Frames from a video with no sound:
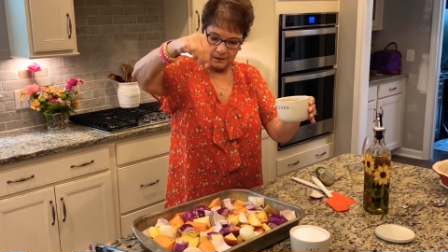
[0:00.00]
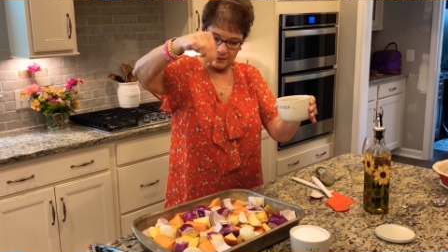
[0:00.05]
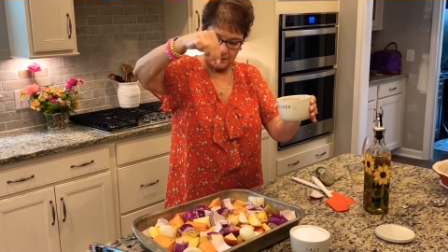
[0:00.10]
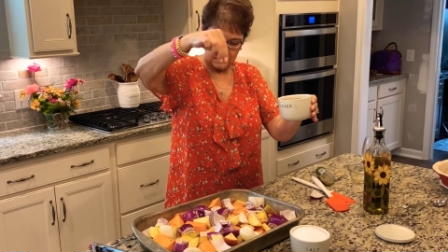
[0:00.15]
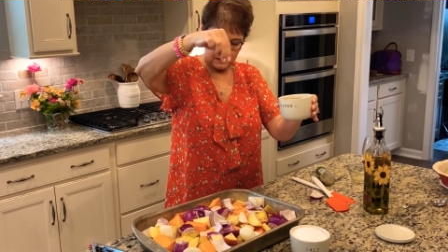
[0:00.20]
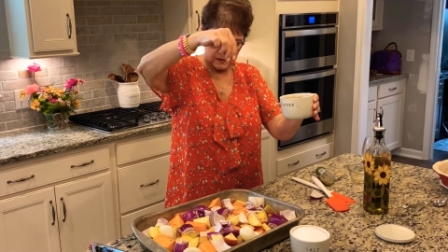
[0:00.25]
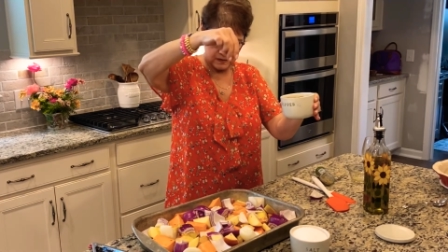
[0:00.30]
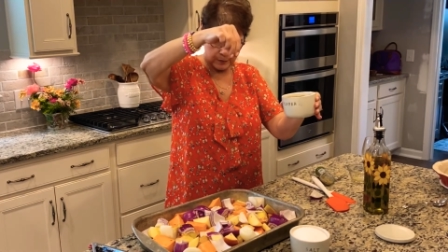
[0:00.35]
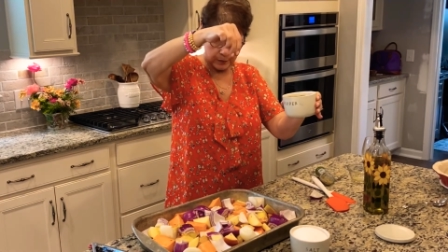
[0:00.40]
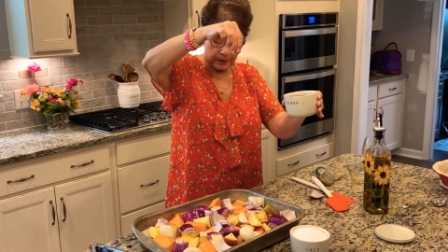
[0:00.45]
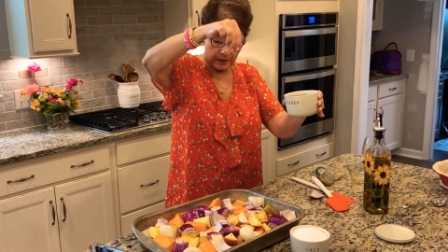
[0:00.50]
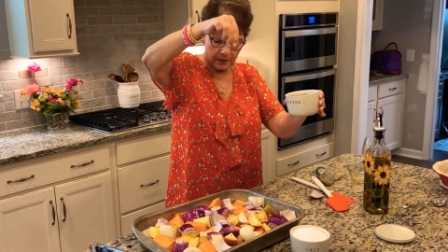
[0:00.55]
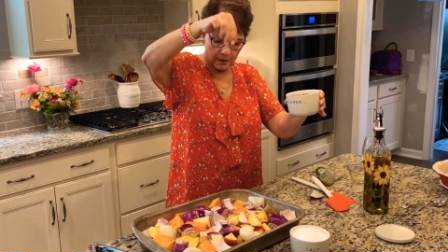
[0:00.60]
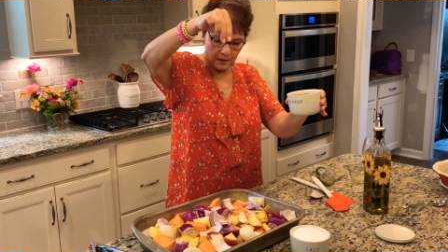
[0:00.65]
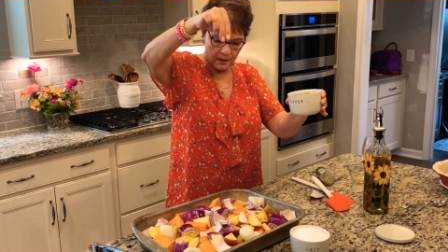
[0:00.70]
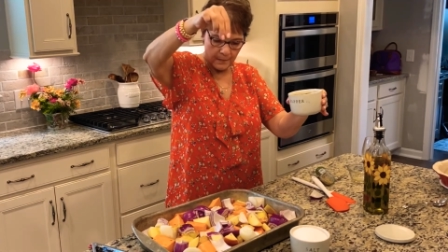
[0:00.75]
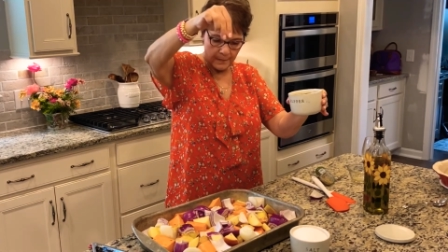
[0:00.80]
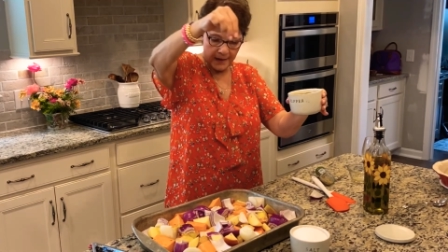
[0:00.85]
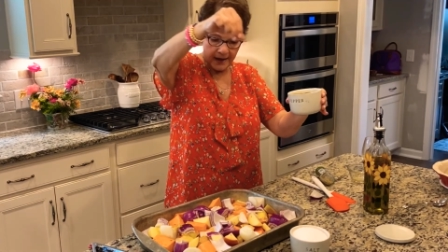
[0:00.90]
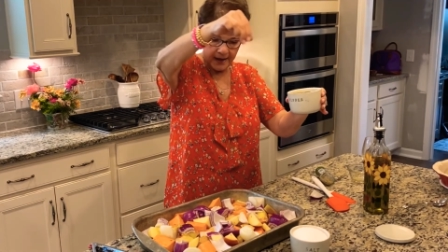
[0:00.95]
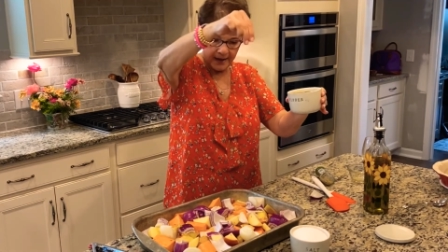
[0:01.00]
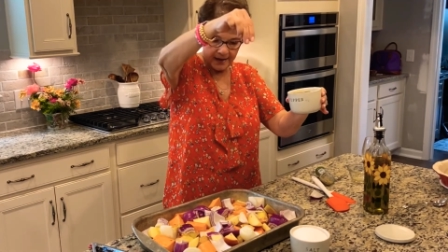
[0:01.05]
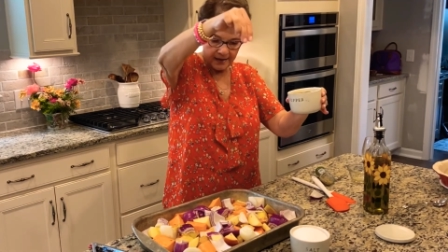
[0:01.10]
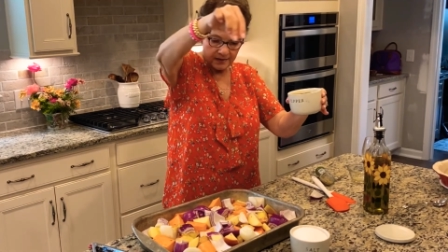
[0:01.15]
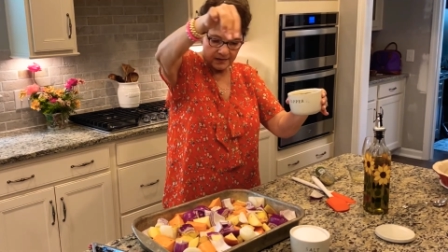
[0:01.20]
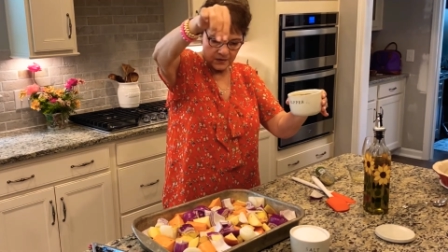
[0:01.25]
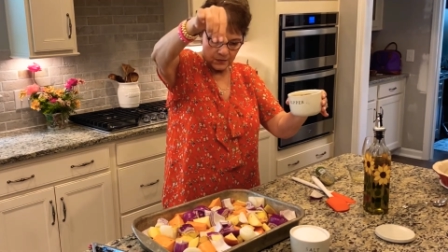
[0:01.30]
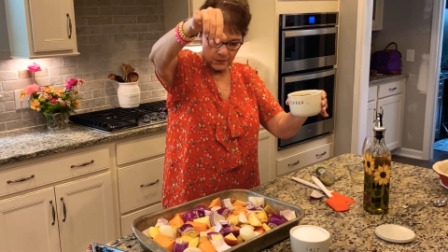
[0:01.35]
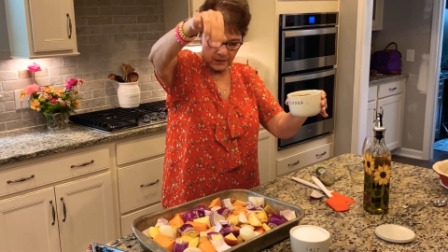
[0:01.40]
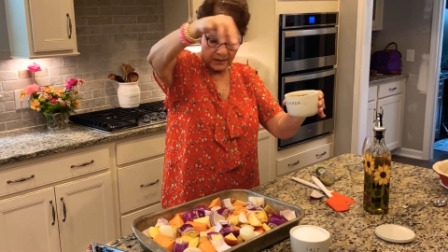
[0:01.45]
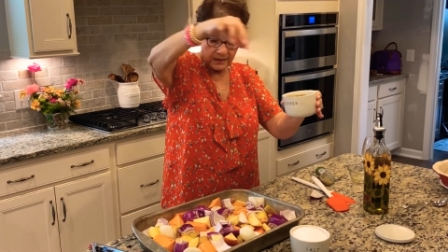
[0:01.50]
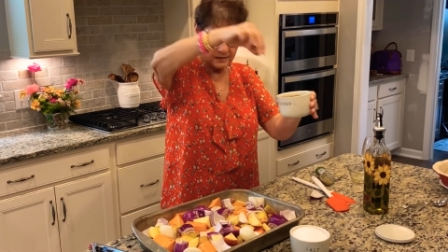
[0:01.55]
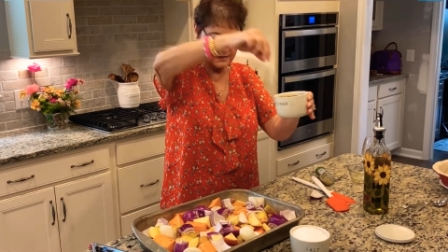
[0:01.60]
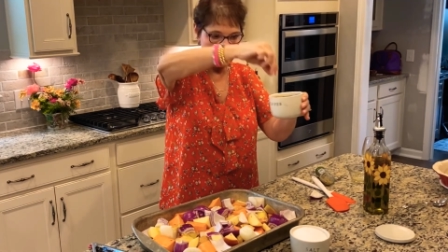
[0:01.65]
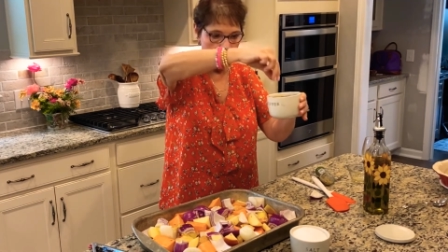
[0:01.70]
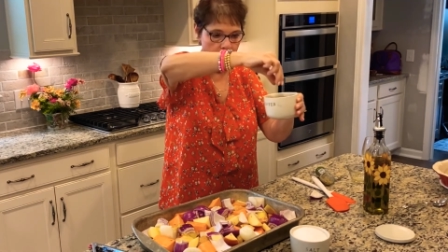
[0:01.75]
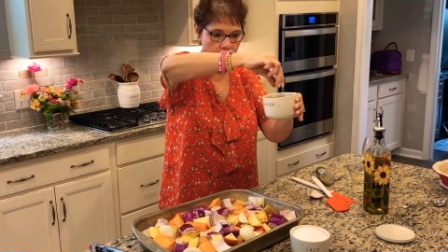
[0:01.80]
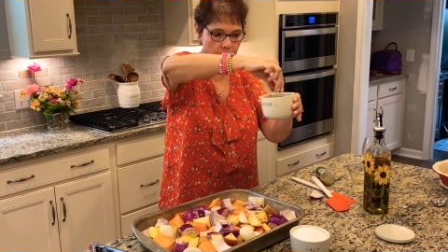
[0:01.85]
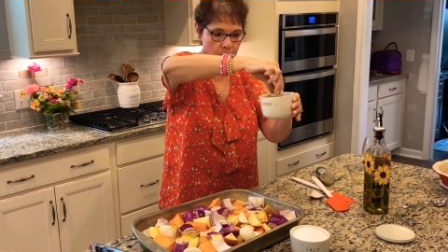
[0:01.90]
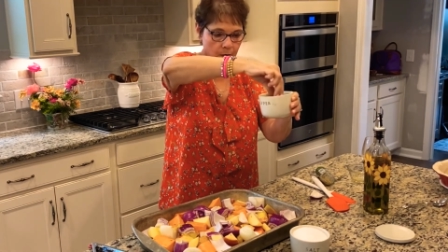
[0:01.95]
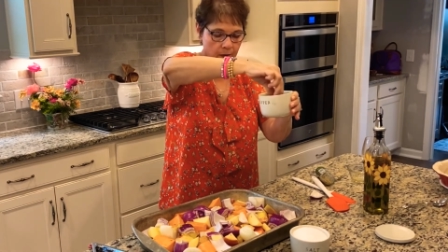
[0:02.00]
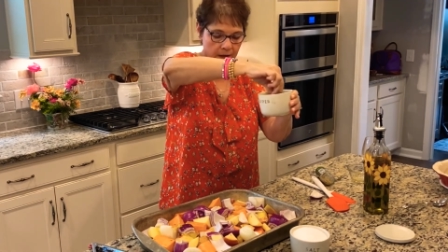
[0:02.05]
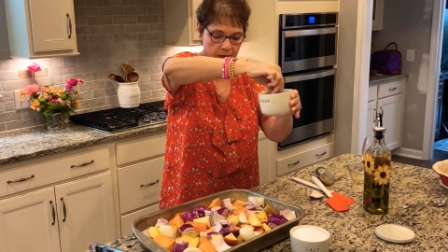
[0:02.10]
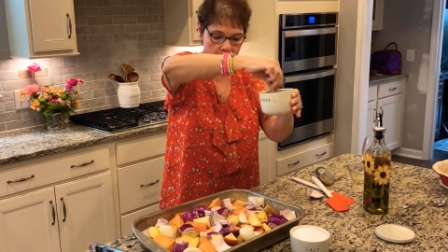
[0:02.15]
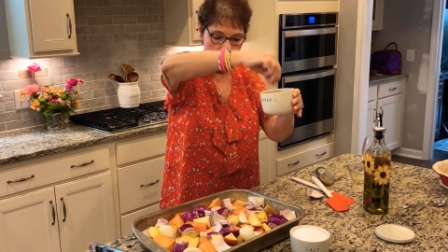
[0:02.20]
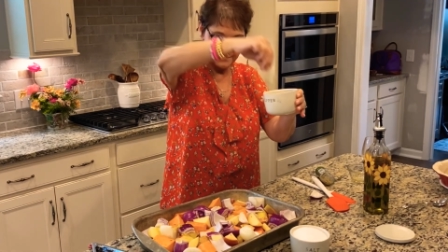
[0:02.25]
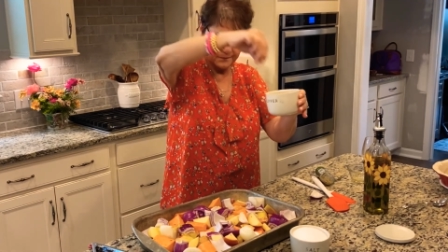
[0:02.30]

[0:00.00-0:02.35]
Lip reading: Sprinkle up high so it gets everywhere.